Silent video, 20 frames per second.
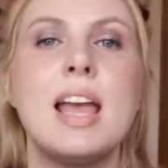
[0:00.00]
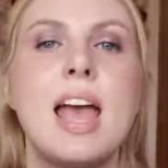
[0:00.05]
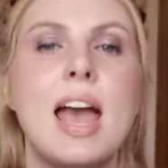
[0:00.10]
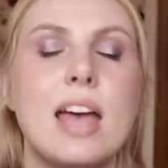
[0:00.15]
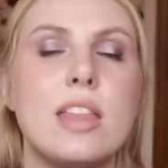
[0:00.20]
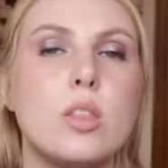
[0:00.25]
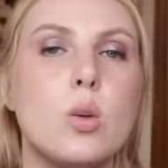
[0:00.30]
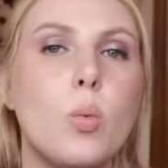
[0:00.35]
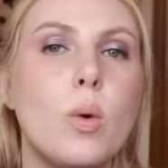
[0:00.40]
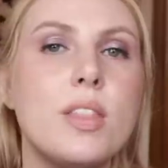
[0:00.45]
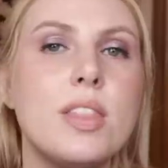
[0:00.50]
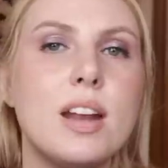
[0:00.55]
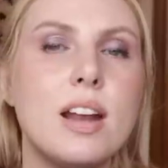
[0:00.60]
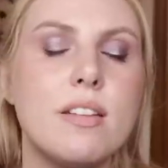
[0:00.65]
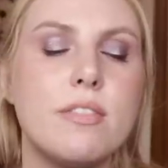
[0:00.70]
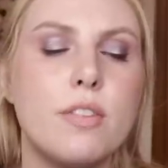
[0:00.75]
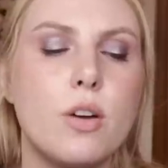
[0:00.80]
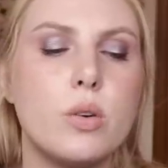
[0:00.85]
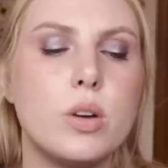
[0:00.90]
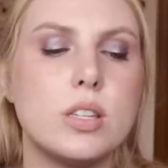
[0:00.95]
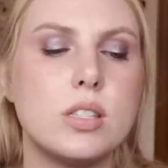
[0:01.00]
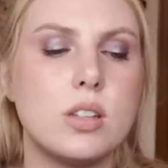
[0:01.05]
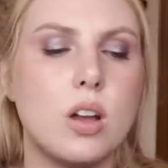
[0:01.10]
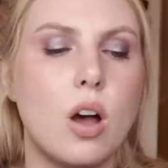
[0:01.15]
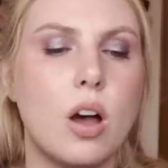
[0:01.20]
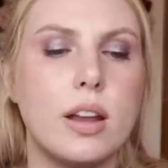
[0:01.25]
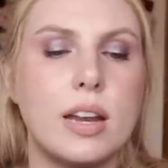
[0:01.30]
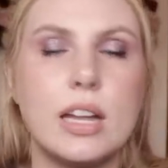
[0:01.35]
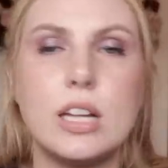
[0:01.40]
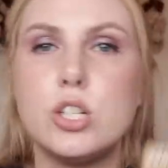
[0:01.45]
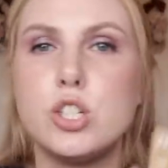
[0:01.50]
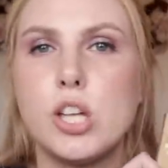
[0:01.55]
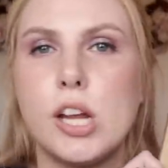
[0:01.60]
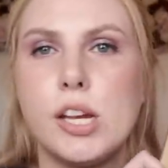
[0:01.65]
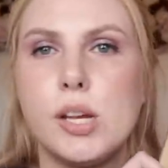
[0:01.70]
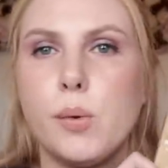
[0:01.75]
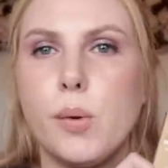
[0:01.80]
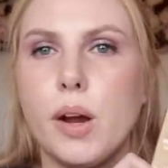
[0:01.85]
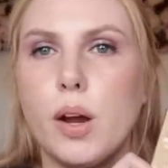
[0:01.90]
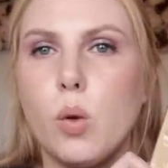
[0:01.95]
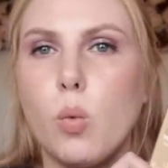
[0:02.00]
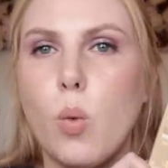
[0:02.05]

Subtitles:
And the one that I focused on in January